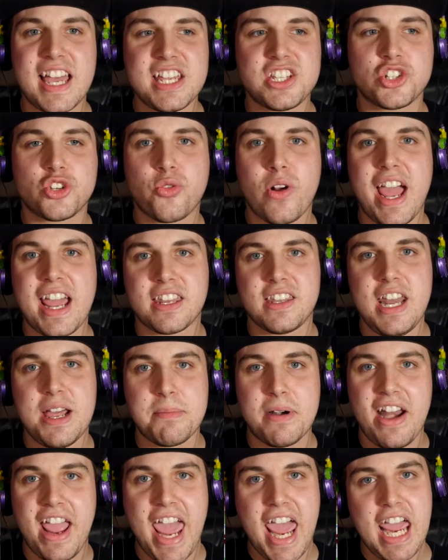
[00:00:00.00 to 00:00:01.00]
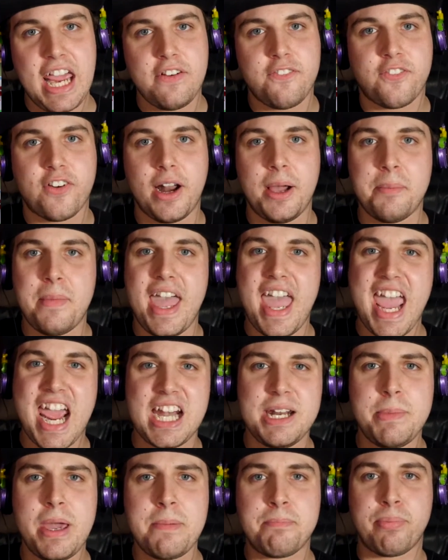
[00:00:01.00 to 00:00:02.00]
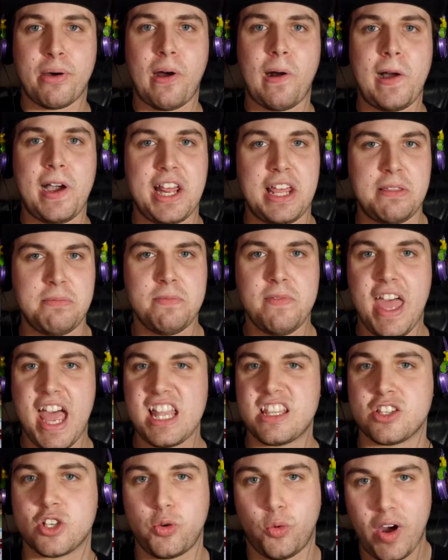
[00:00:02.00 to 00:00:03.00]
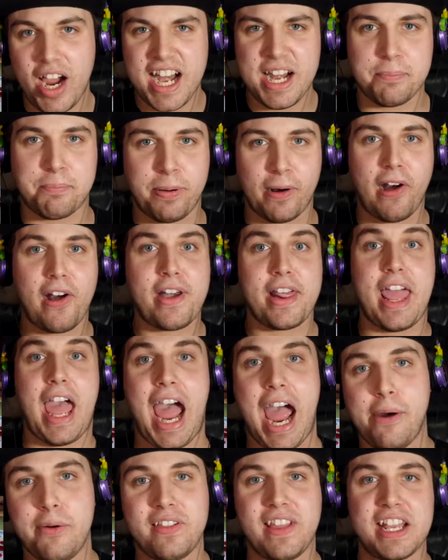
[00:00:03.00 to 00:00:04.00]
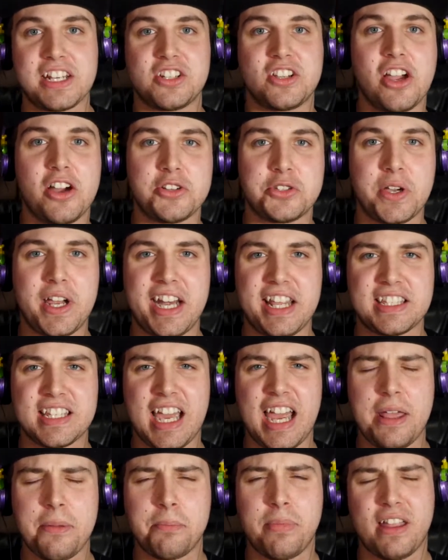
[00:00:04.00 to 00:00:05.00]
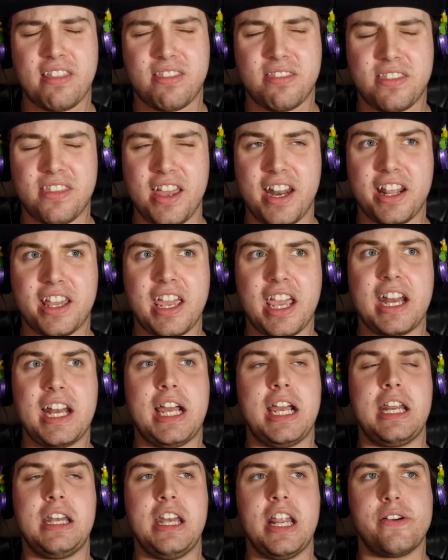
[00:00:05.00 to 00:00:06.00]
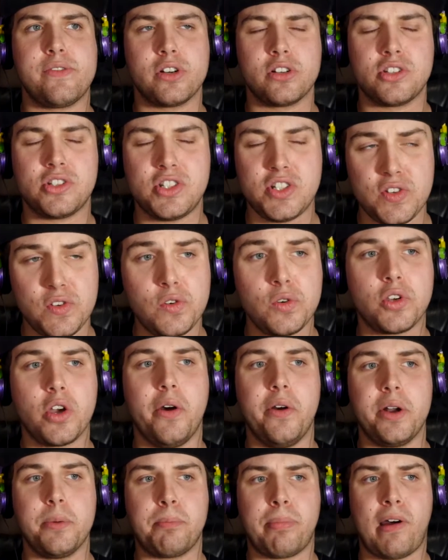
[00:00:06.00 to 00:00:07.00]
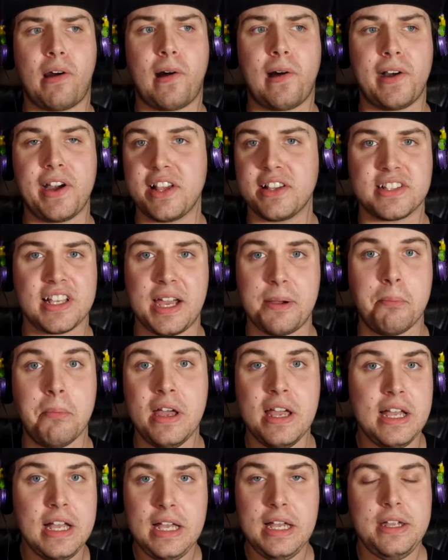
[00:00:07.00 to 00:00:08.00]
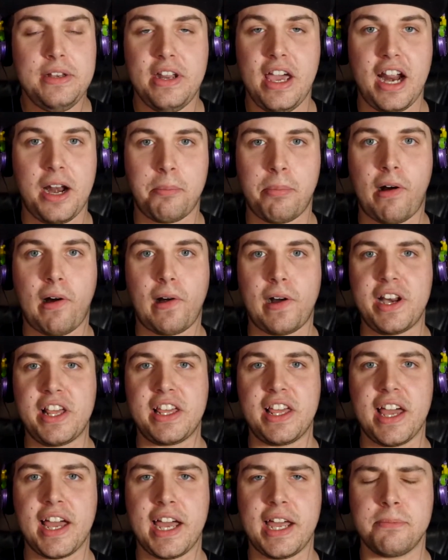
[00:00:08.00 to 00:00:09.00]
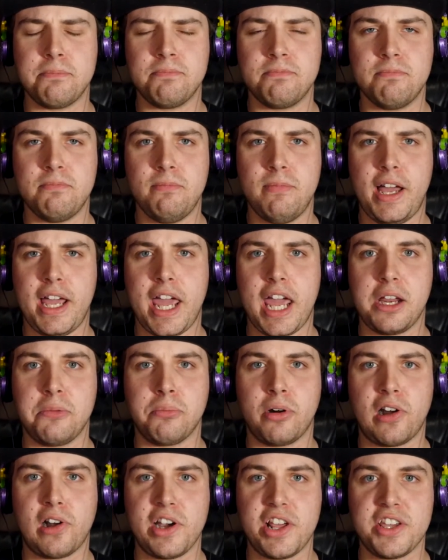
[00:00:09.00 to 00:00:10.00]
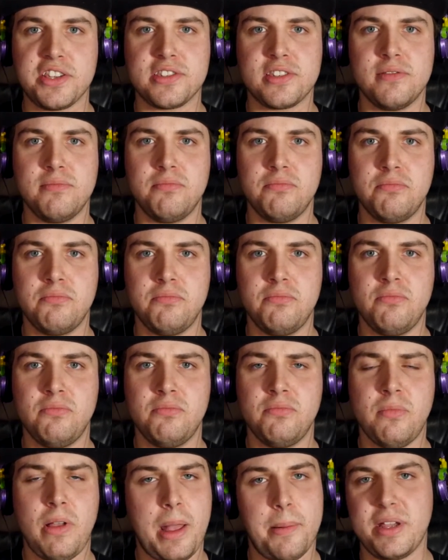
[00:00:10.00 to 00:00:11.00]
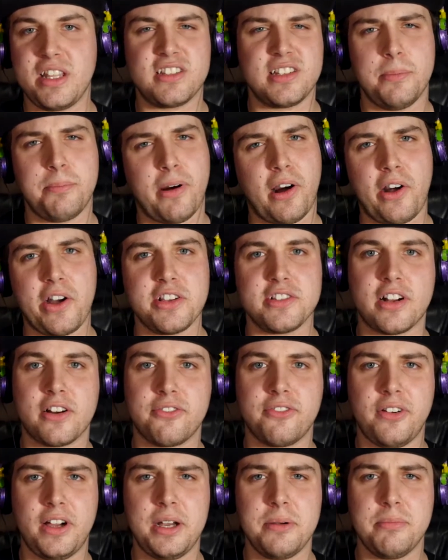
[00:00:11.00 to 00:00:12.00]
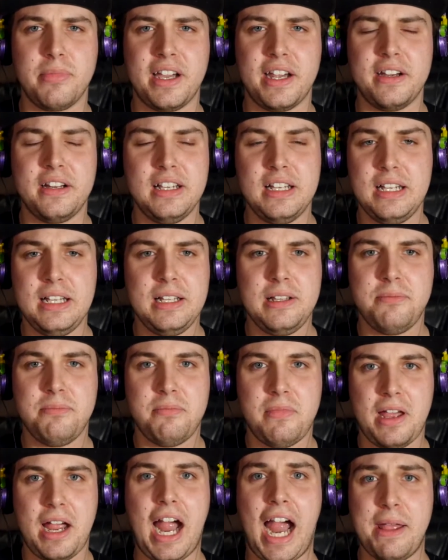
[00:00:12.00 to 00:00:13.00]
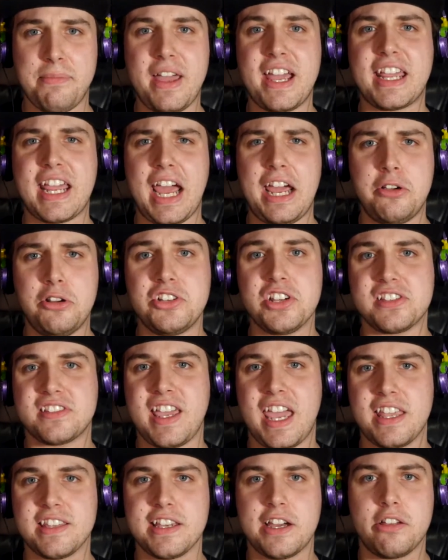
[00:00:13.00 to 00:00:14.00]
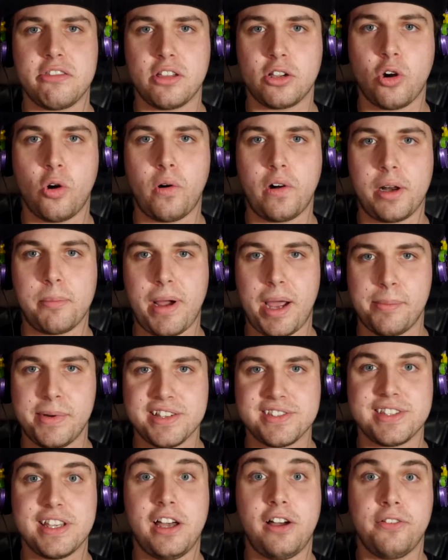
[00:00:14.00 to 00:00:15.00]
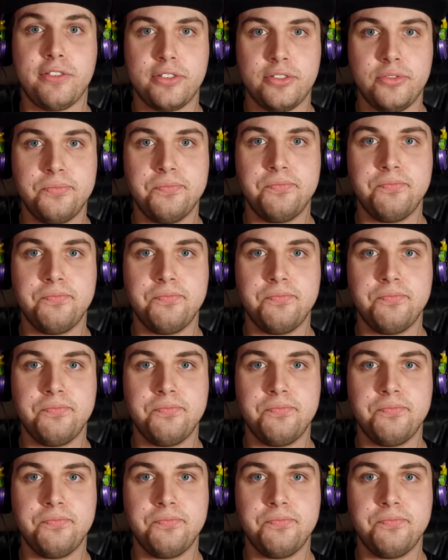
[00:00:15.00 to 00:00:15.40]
/ Crack number 8 from Anime Party. That's quite a party I would like to go to anytime, but then again, I never do go to parties. I'm not a party guy. I hate parties. I mean, some parties are fun, but I'm that guy who just hangs out in the corner by myself.